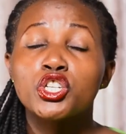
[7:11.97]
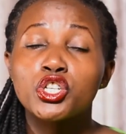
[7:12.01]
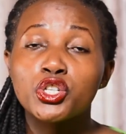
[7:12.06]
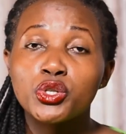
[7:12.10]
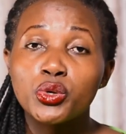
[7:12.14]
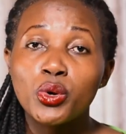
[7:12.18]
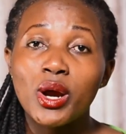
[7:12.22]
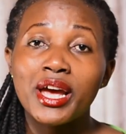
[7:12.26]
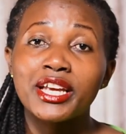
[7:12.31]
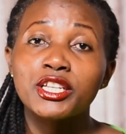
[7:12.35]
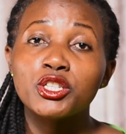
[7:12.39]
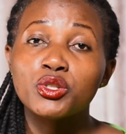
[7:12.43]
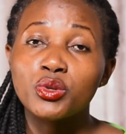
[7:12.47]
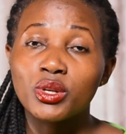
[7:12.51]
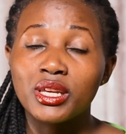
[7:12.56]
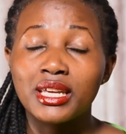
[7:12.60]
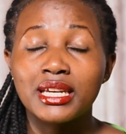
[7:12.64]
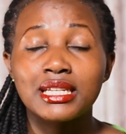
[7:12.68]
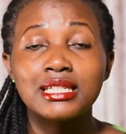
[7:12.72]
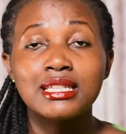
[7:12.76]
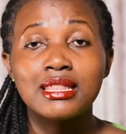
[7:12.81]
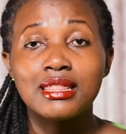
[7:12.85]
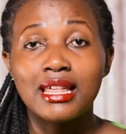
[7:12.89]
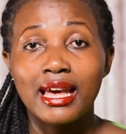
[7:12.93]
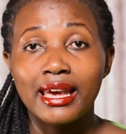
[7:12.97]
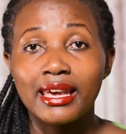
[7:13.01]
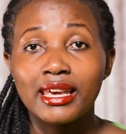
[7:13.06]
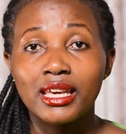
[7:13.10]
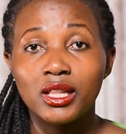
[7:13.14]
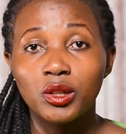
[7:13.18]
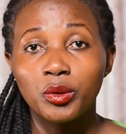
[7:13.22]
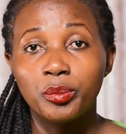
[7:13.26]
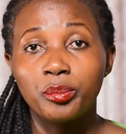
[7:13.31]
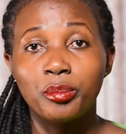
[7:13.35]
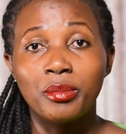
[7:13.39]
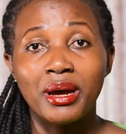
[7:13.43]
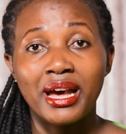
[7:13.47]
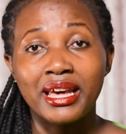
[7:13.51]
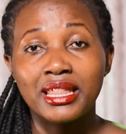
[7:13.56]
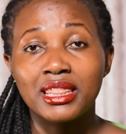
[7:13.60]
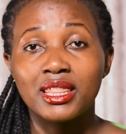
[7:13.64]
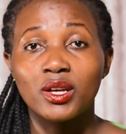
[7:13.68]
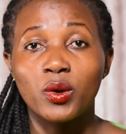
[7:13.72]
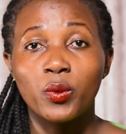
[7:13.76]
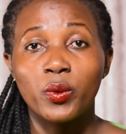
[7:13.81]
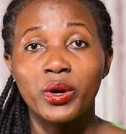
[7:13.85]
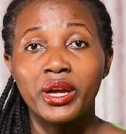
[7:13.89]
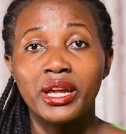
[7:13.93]
Try to get the help, by
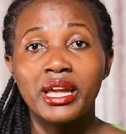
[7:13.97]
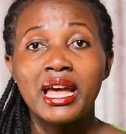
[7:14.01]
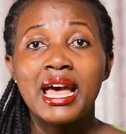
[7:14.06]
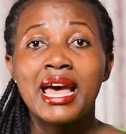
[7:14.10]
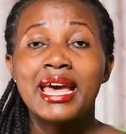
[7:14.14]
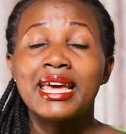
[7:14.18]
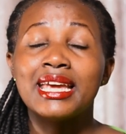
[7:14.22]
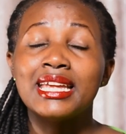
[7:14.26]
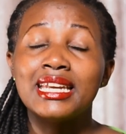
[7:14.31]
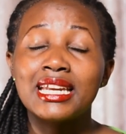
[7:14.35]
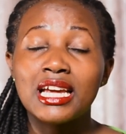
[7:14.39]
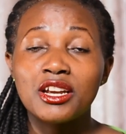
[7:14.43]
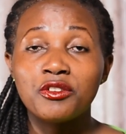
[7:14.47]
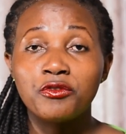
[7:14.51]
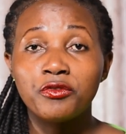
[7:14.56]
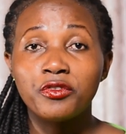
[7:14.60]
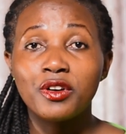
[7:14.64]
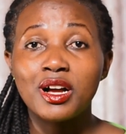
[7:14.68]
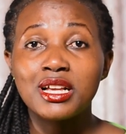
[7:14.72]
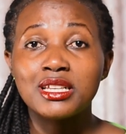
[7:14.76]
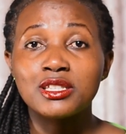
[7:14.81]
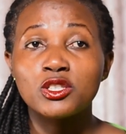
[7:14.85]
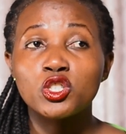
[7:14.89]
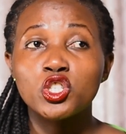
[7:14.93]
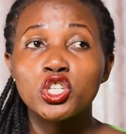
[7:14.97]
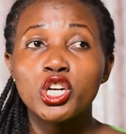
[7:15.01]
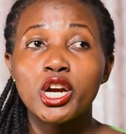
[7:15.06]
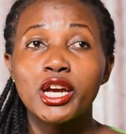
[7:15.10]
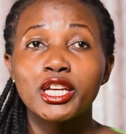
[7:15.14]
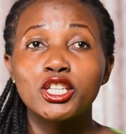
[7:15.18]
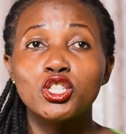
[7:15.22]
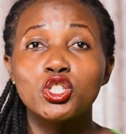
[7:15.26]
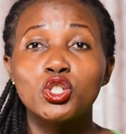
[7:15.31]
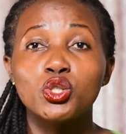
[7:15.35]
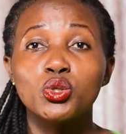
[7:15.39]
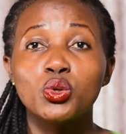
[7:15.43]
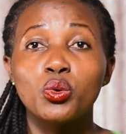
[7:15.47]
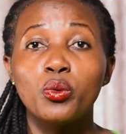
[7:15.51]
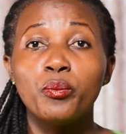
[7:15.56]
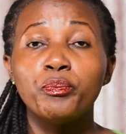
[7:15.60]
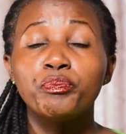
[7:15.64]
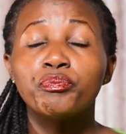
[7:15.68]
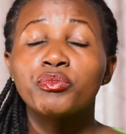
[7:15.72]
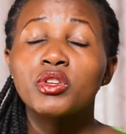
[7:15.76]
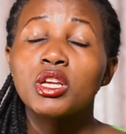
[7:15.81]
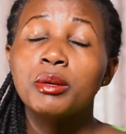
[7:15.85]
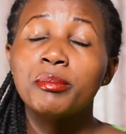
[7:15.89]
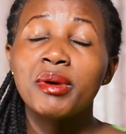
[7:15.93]
the way. In advance, try to
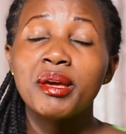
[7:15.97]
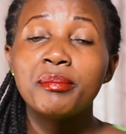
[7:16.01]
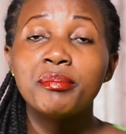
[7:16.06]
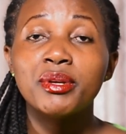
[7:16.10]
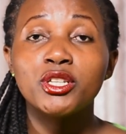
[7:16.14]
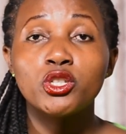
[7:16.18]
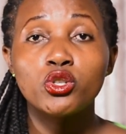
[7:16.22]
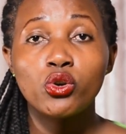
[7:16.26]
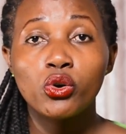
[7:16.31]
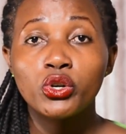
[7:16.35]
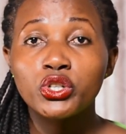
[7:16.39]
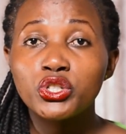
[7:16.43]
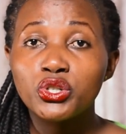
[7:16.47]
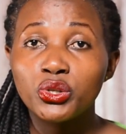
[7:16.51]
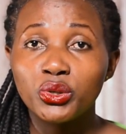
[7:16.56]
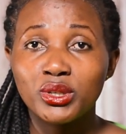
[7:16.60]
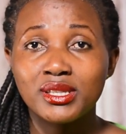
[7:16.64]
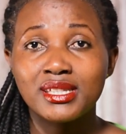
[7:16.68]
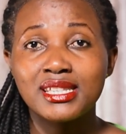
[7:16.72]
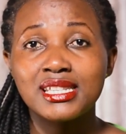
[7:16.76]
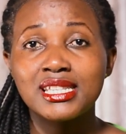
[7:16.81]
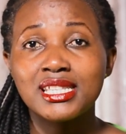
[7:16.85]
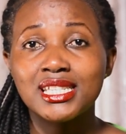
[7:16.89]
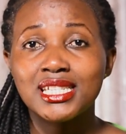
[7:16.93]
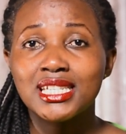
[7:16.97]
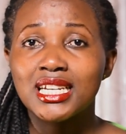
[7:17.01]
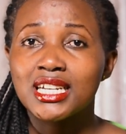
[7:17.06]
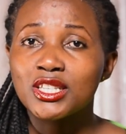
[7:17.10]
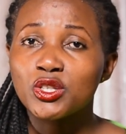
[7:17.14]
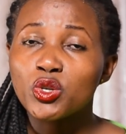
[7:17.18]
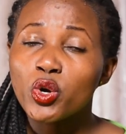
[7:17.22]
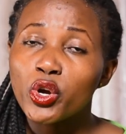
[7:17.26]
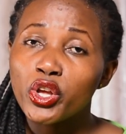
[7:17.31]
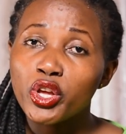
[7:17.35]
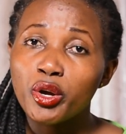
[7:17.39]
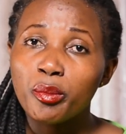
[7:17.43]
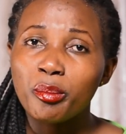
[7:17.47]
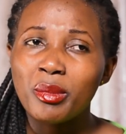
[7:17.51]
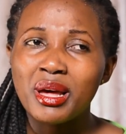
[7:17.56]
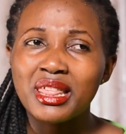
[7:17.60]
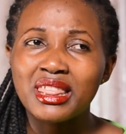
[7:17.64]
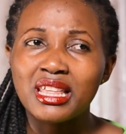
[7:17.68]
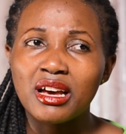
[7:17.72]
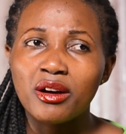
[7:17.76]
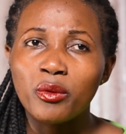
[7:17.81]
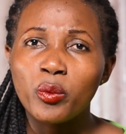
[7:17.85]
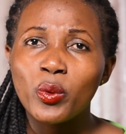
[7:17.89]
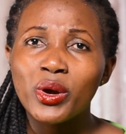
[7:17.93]
maybe talk to your sisters or your
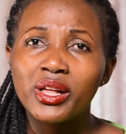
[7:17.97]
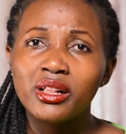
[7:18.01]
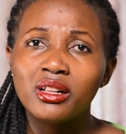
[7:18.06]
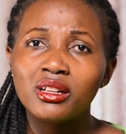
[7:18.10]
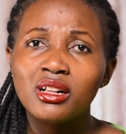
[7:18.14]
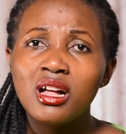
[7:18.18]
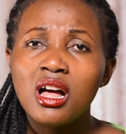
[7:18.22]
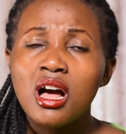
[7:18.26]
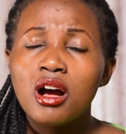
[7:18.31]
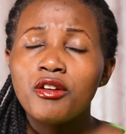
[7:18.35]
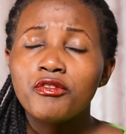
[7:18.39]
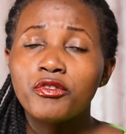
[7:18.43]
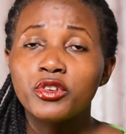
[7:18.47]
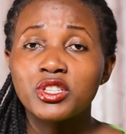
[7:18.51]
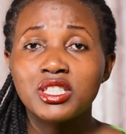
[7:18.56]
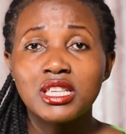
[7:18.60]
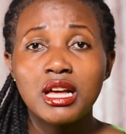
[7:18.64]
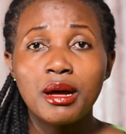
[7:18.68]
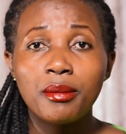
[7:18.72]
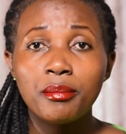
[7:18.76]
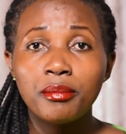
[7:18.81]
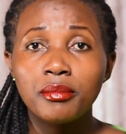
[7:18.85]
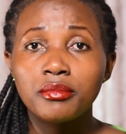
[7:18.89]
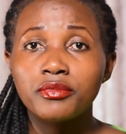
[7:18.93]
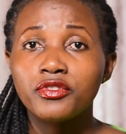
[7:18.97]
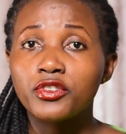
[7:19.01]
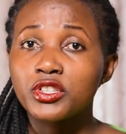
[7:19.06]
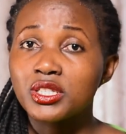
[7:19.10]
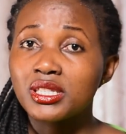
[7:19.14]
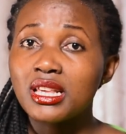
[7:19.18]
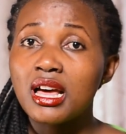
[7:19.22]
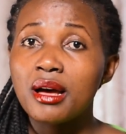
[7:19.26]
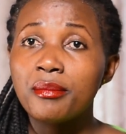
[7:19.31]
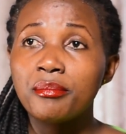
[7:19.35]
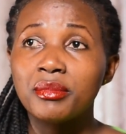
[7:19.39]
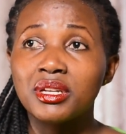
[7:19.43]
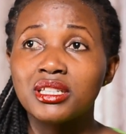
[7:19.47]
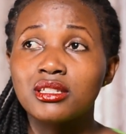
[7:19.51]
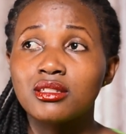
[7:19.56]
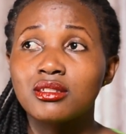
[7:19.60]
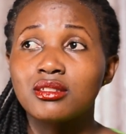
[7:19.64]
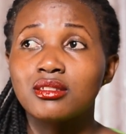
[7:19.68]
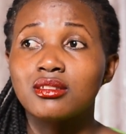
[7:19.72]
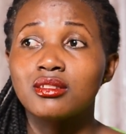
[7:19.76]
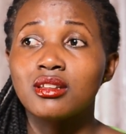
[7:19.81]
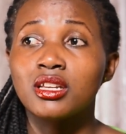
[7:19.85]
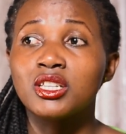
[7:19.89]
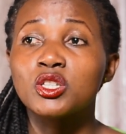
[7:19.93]
mother. Well, for some
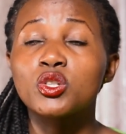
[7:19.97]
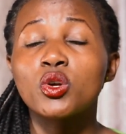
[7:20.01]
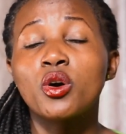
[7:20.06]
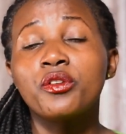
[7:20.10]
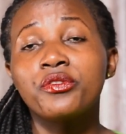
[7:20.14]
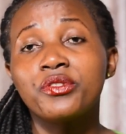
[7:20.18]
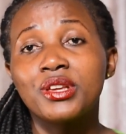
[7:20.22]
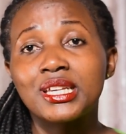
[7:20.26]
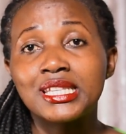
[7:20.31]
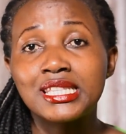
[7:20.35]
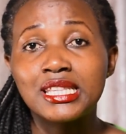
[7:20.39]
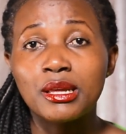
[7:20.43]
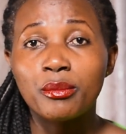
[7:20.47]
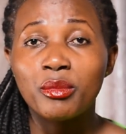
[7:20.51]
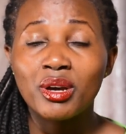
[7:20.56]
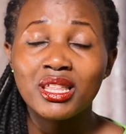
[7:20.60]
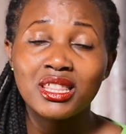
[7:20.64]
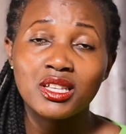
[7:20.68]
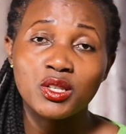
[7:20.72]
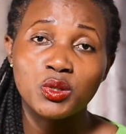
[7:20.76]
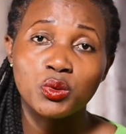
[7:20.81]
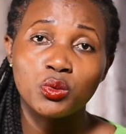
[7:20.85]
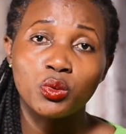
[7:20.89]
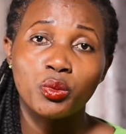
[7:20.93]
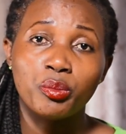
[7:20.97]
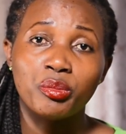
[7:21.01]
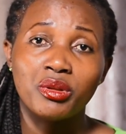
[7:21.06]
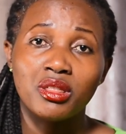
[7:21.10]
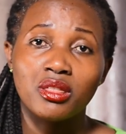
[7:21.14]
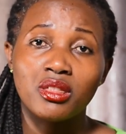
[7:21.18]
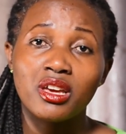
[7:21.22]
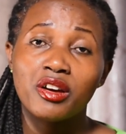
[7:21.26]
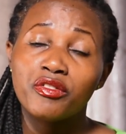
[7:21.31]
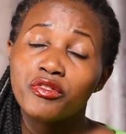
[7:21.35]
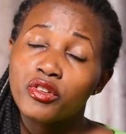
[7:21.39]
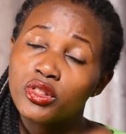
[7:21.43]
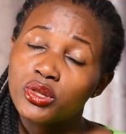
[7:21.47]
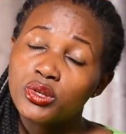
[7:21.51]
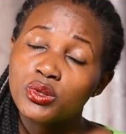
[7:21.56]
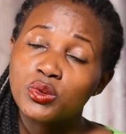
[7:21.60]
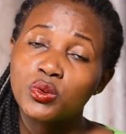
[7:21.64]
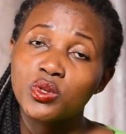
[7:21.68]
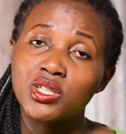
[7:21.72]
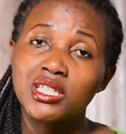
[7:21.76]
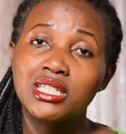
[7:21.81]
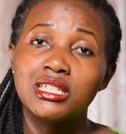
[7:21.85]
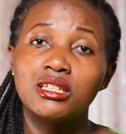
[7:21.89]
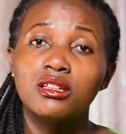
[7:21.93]
it's obvious the mothers will be there for those
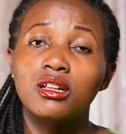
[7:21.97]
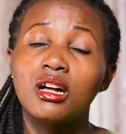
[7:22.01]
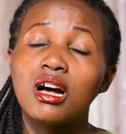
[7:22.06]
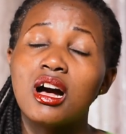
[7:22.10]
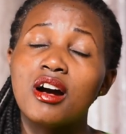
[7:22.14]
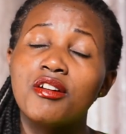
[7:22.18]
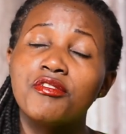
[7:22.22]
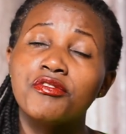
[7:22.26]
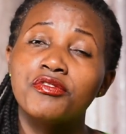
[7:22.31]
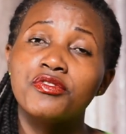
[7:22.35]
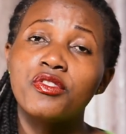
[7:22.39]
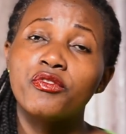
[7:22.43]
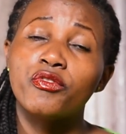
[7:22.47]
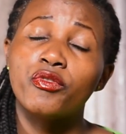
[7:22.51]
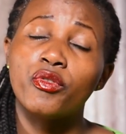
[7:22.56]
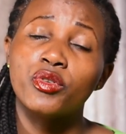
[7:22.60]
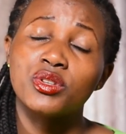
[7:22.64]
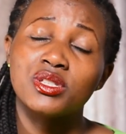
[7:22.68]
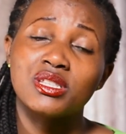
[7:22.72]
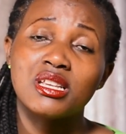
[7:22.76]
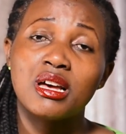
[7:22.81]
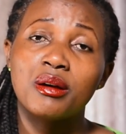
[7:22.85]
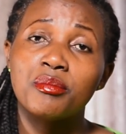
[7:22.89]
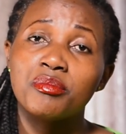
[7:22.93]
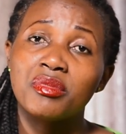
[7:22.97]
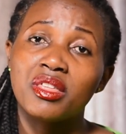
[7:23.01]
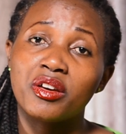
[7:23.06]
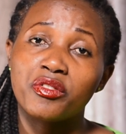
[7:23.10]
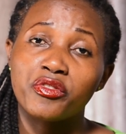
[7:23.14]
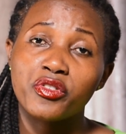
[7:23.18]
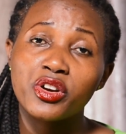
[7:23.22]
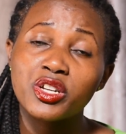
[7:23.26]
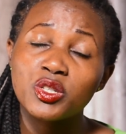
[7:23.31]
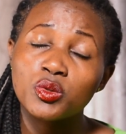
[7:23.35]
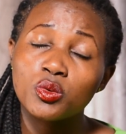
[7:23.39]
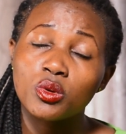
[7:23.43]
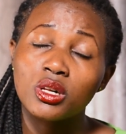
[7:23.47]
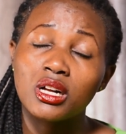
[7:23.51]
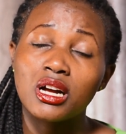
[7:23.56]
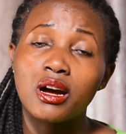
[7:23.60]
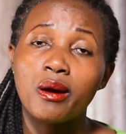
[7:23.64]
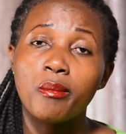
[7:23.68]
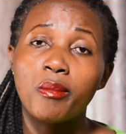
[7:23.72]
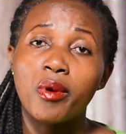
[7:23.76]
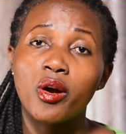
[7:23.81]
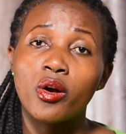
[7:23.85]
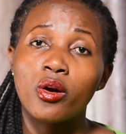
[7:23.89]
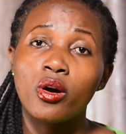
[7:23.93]
who still have. For some, their friends will
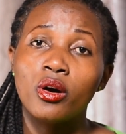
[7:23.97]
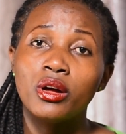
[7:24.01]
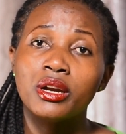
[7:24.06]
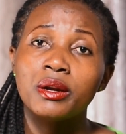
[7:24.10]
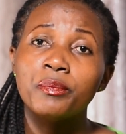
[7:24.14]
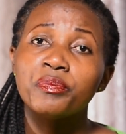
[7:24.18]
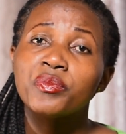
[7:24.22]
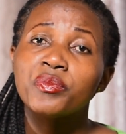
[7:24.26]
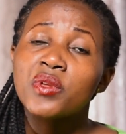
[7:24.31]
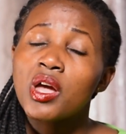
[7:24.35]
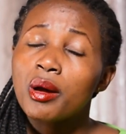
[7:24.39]
come around.